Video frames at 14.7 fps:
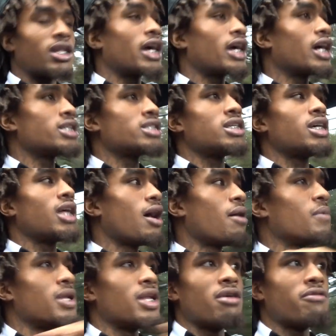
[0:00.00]
Like I said, I'll
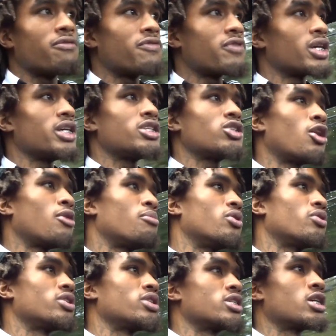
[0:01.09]
never forget y'all,
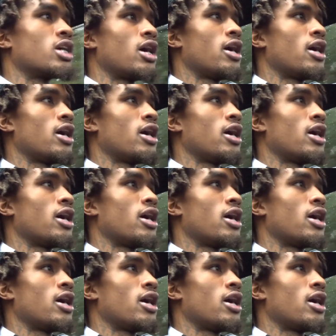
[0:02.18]
bro, because